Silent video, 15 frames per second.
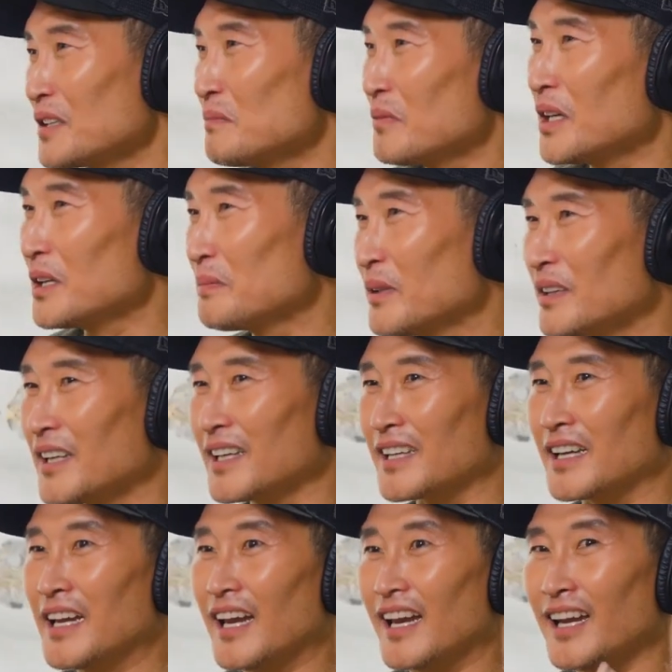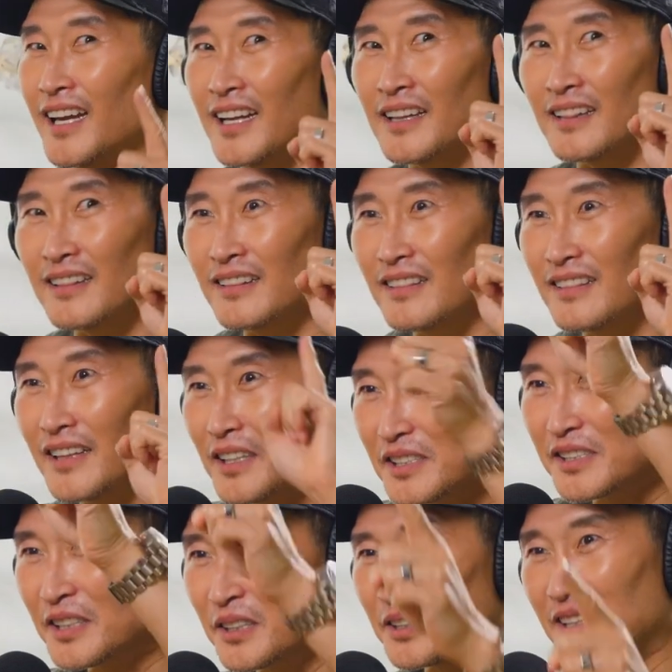there might have been like a and
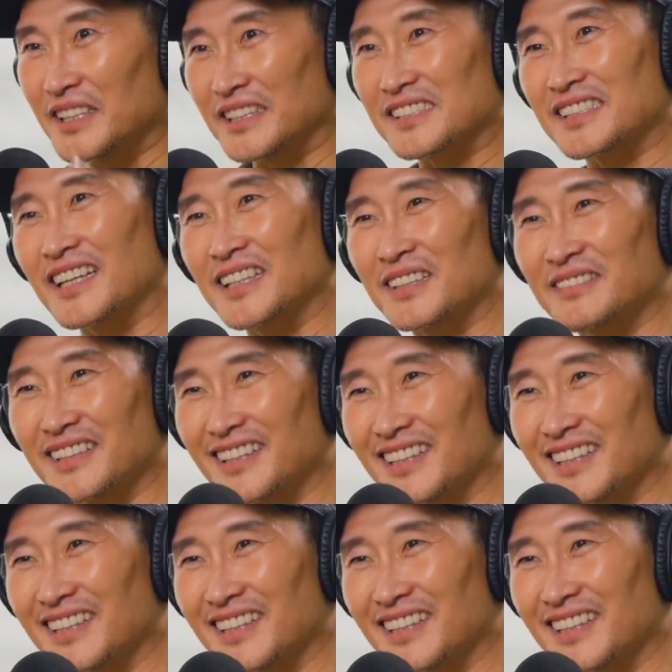there's the noise kind of oh, a